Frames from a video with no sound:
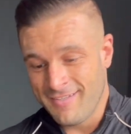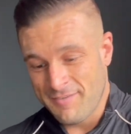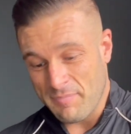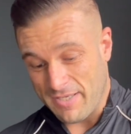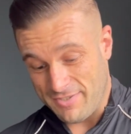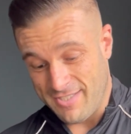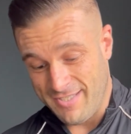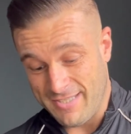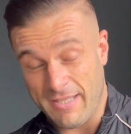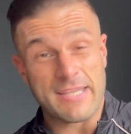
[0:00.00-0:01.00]
because
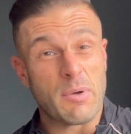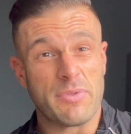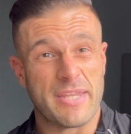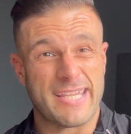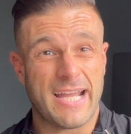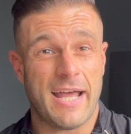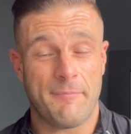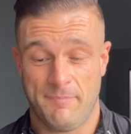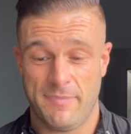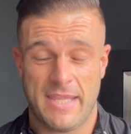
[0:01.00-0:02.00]
they
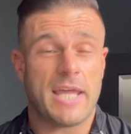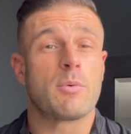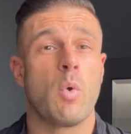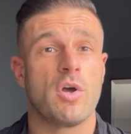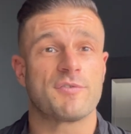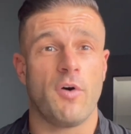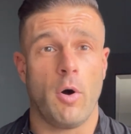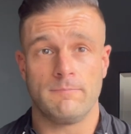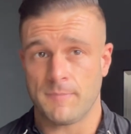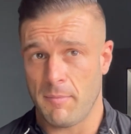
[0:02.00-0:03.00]
are the worst form,
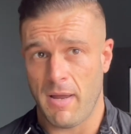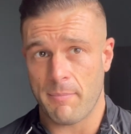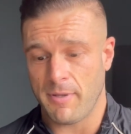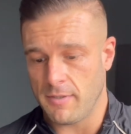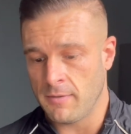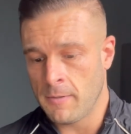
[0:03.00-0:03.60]
in my opinion.